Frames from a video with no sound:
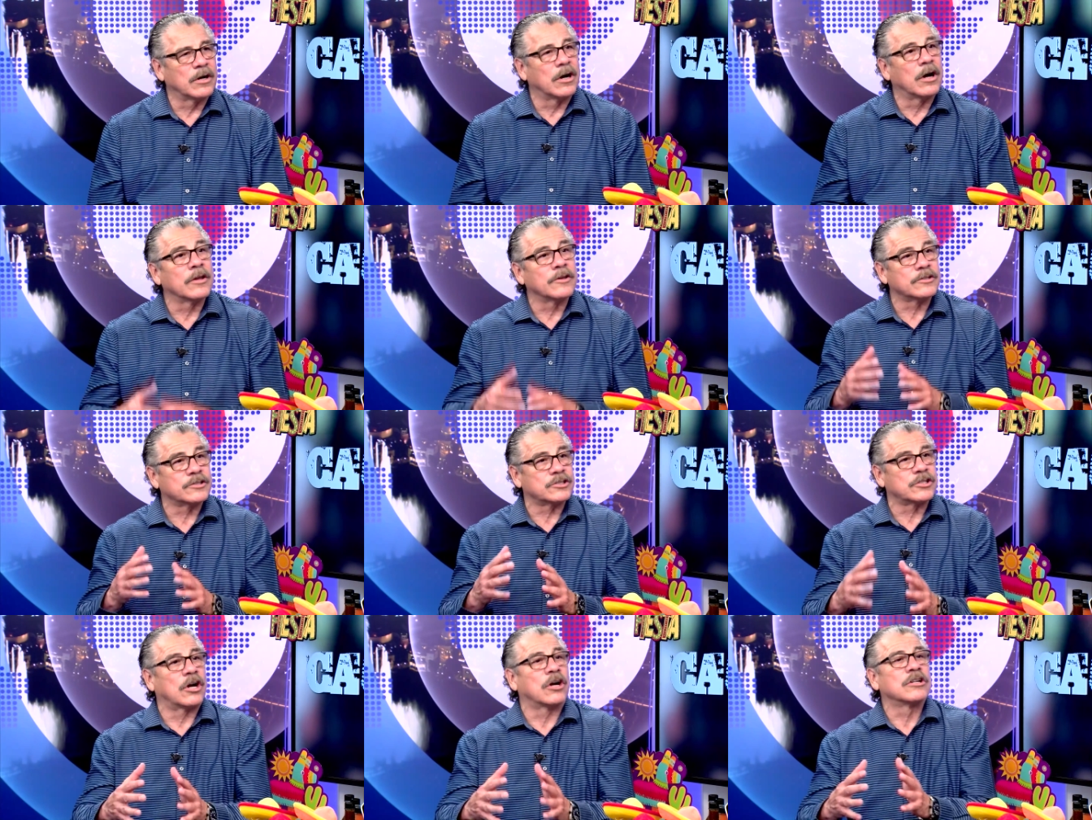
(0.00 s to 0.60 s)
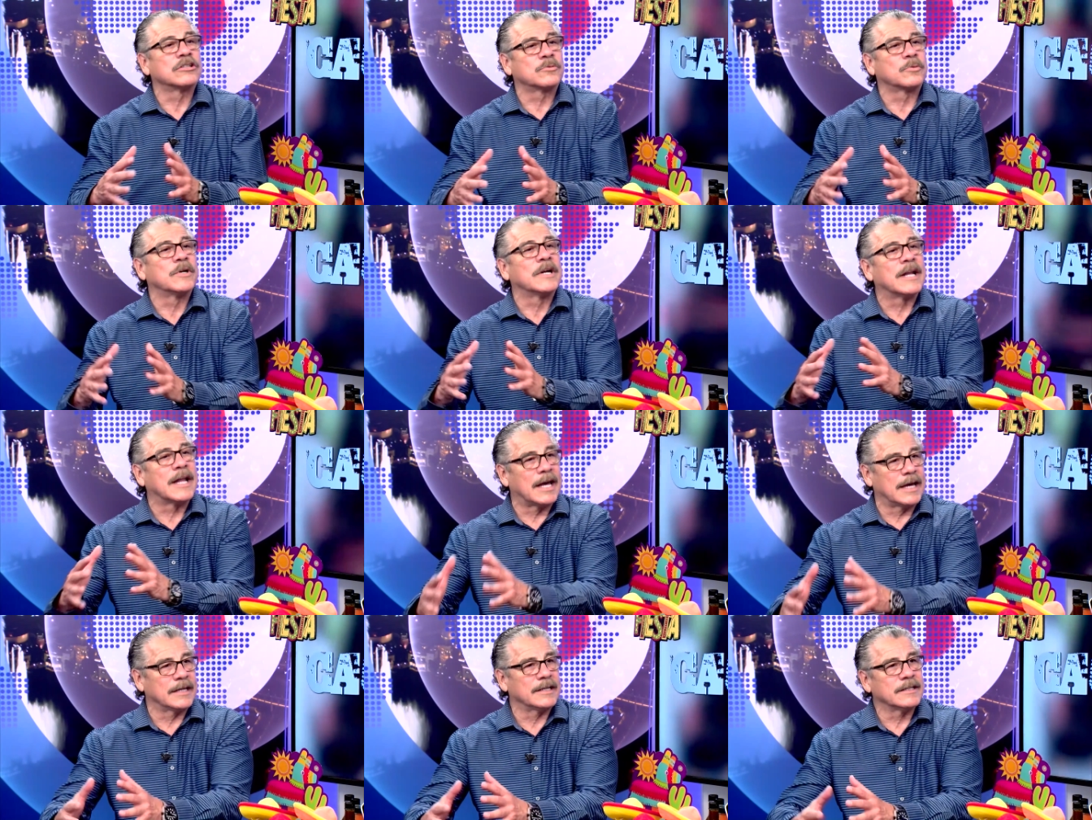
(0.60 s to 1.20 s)
All the stars were
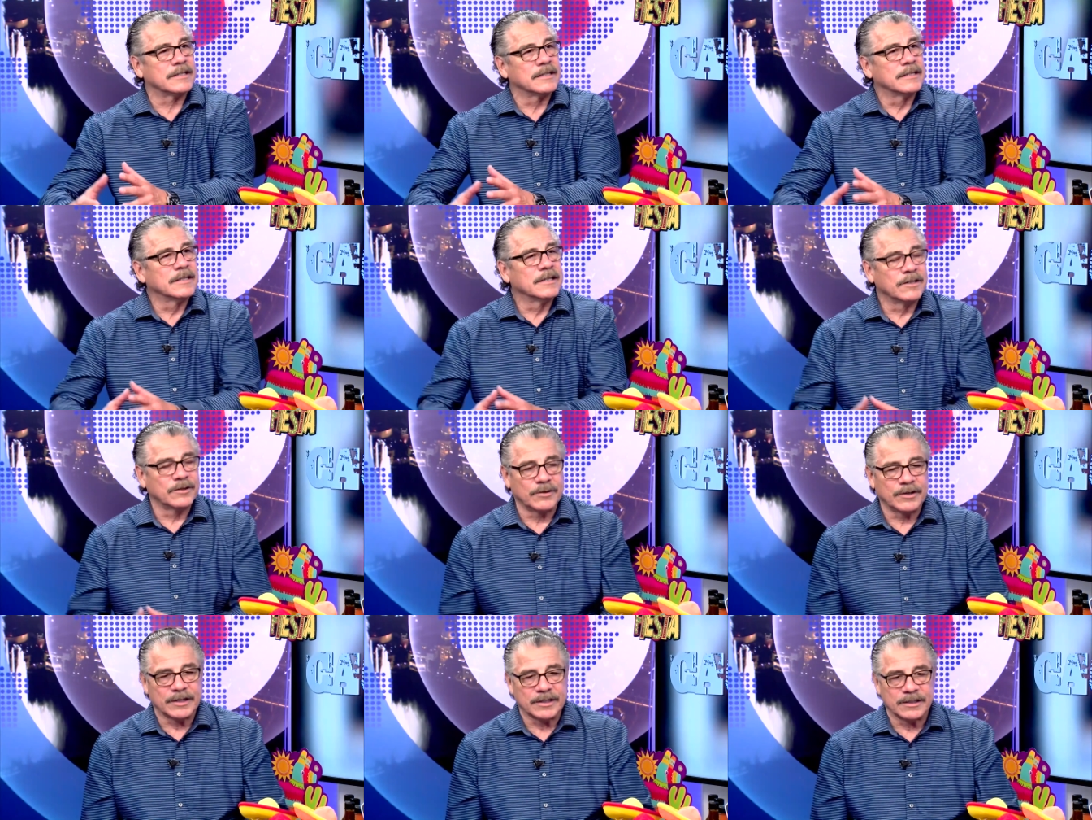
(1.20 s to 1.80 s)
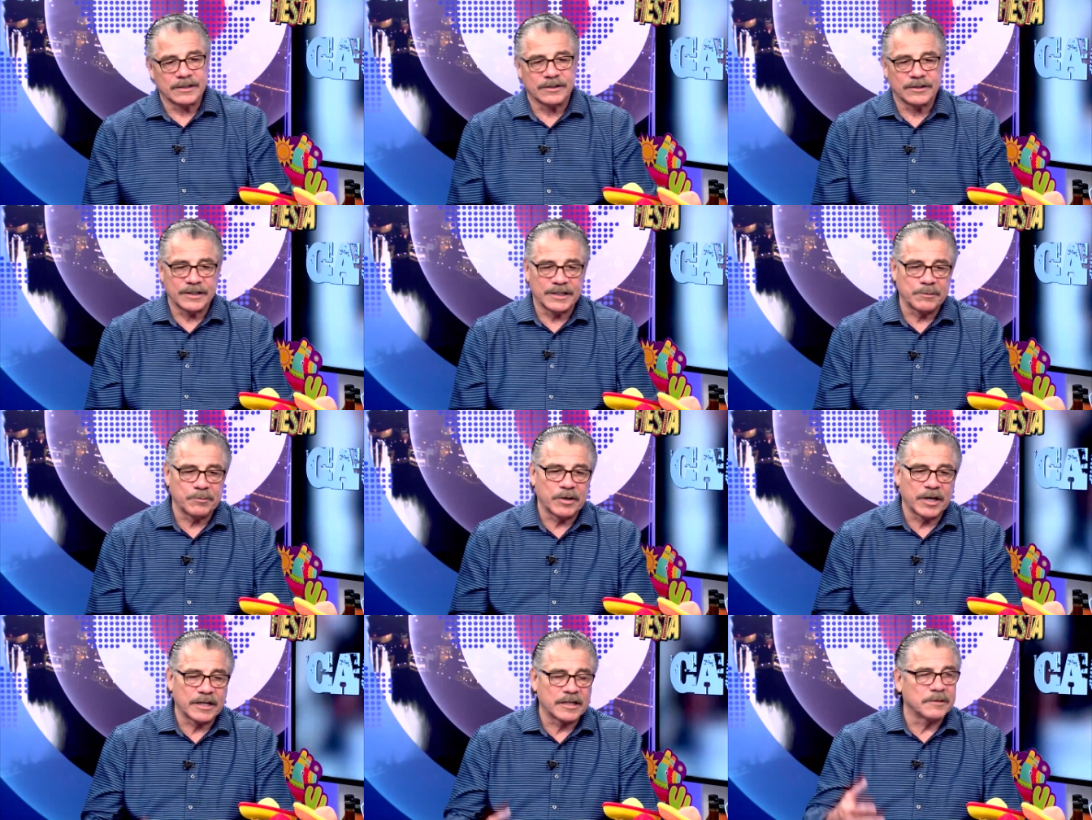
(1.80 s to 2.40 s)
aligned. You know, and he
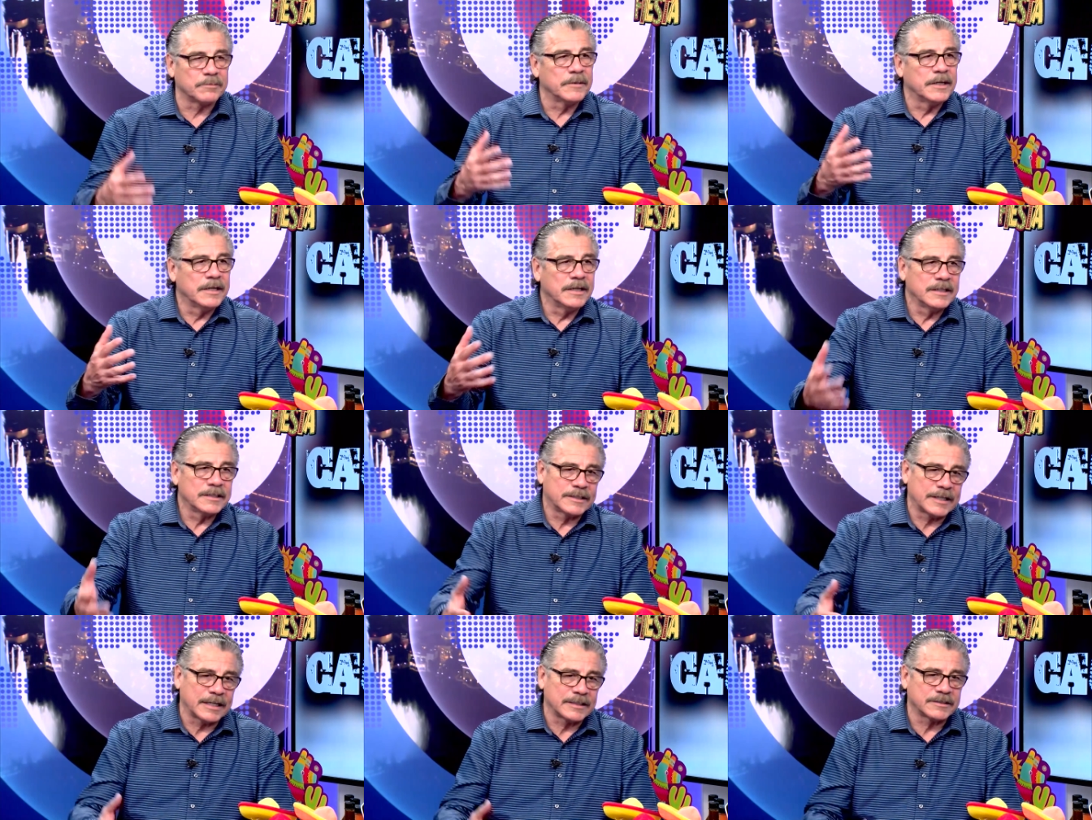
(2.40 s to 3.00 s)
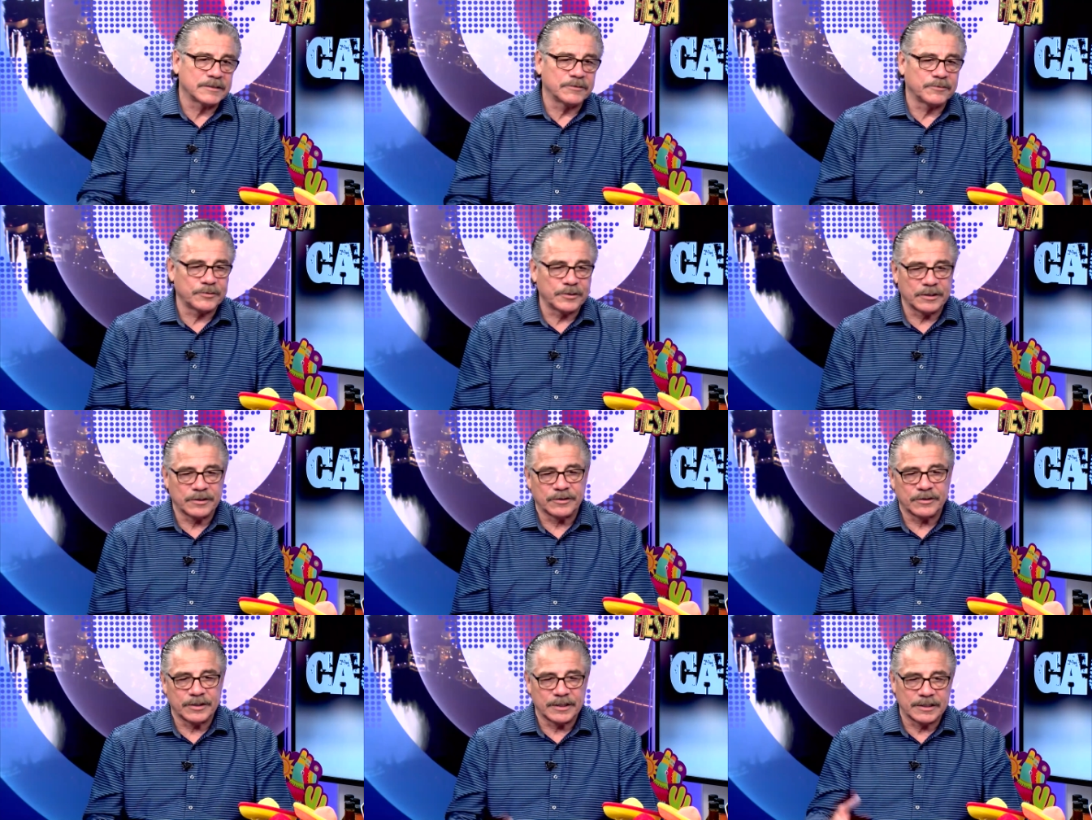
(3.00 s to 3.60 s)
brought up Tyson
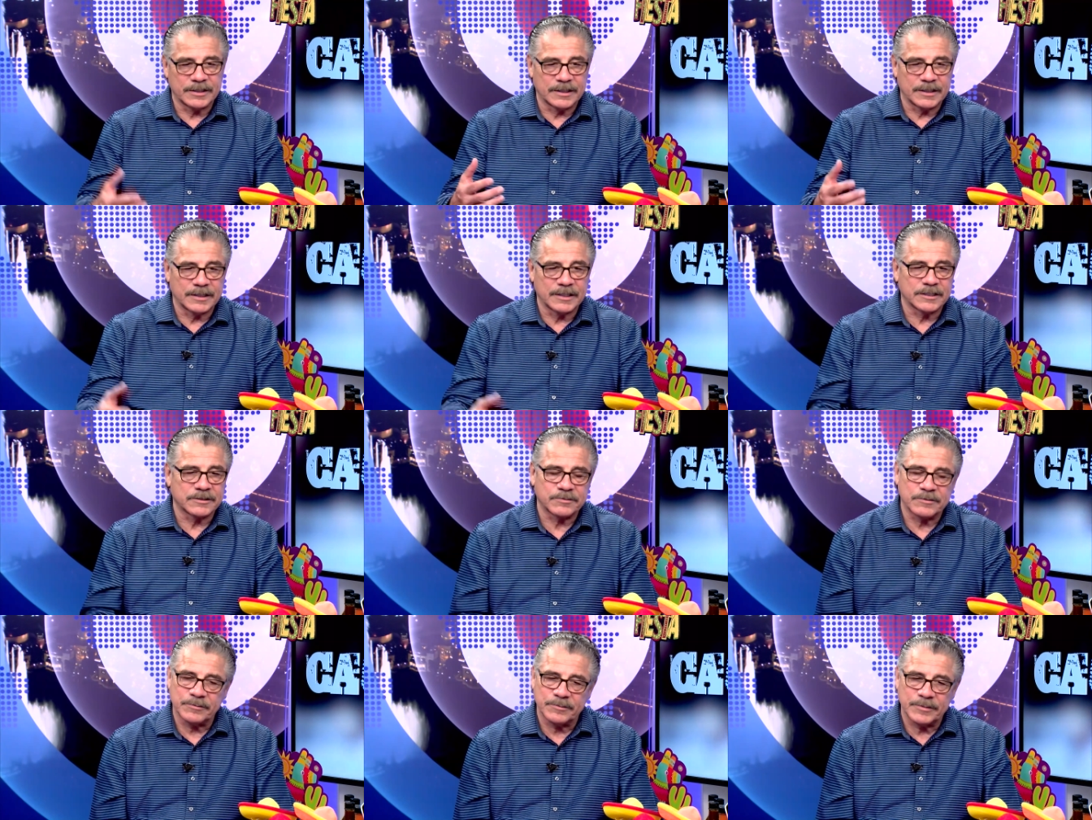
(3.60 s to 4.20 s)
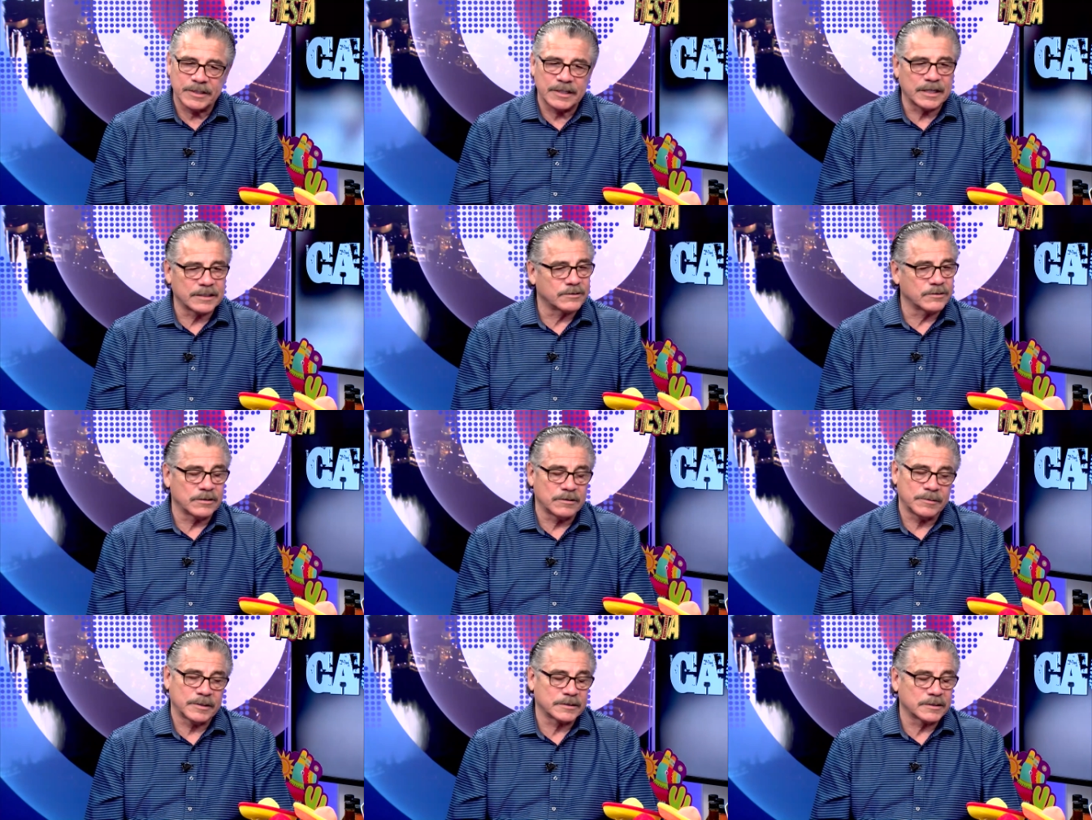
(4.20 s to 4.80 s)
Fury and then this one, but I
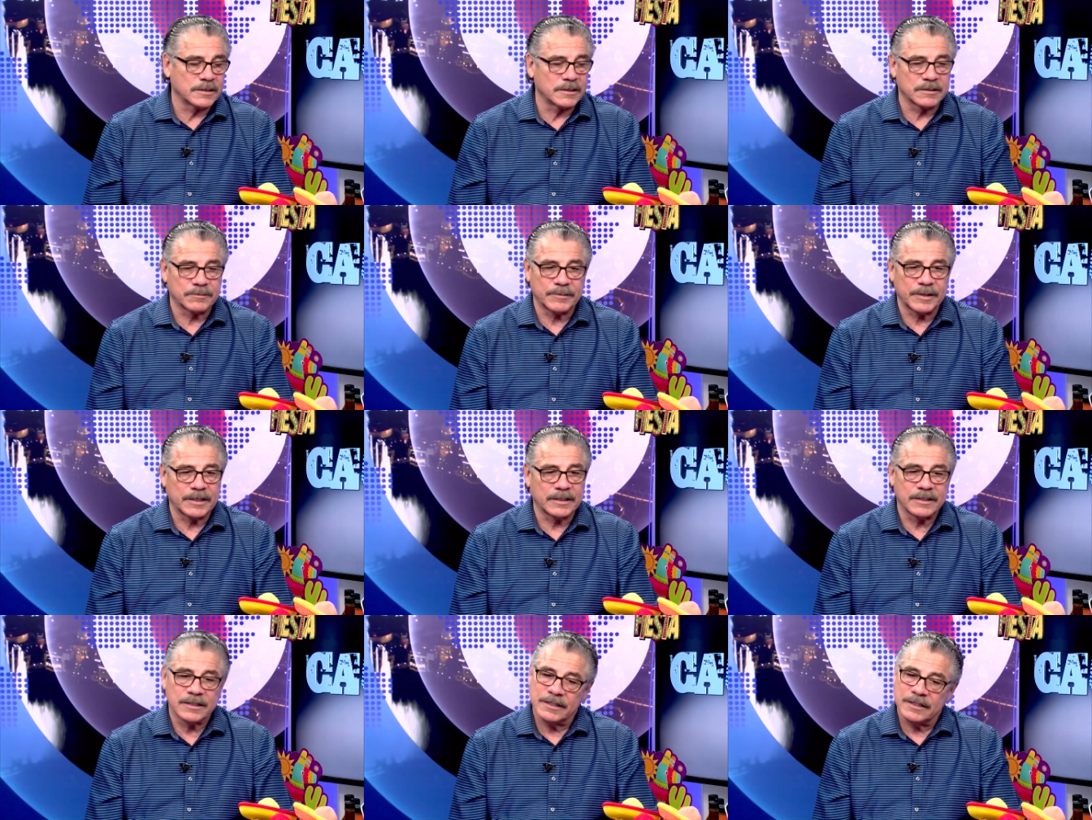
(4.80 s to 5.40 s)
told him, I said, look, man,